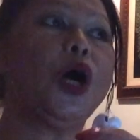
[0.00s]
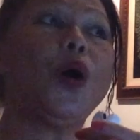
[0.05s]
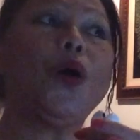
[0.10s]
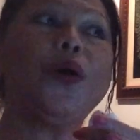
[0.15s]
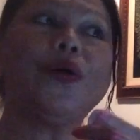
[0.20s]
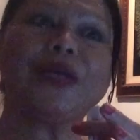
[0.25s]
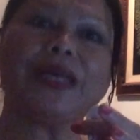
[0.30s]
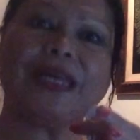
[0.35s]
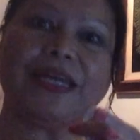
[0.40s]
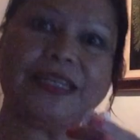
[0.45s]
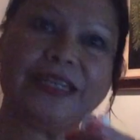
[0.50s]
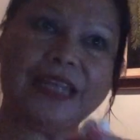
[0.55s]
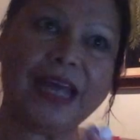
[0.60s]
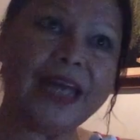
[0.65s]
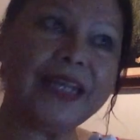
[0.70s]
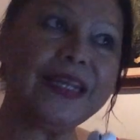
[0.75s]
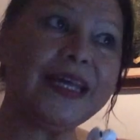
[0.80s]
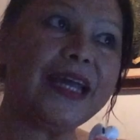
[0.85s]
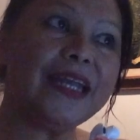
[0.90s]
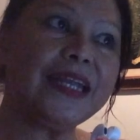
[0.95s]
Okay,
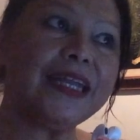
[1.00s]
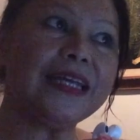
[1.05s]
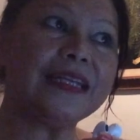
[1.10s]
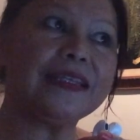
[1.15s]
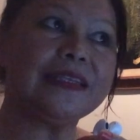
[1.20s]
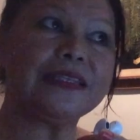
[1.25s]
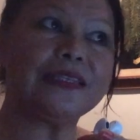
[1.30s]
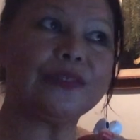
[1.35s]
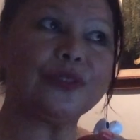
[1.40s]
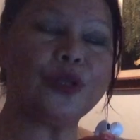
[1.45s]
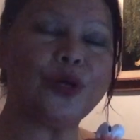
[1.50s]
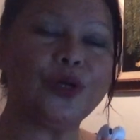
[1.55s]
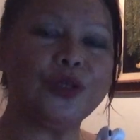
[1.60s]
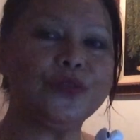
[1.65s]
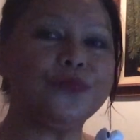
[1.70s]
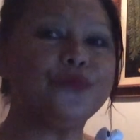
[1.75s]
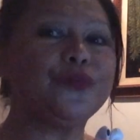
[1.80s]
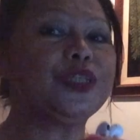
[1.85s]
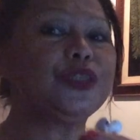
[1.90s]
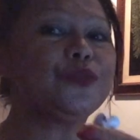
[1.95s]
another
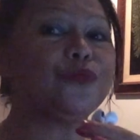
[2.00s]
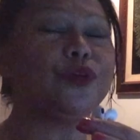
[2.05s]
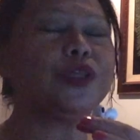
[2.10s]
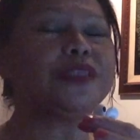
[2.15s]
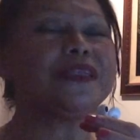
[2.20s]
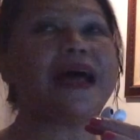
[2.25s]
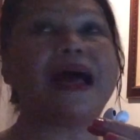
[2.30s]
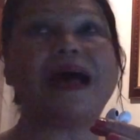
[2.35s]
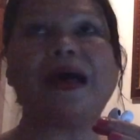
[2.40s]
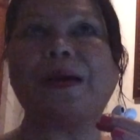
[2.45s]
anecdote which was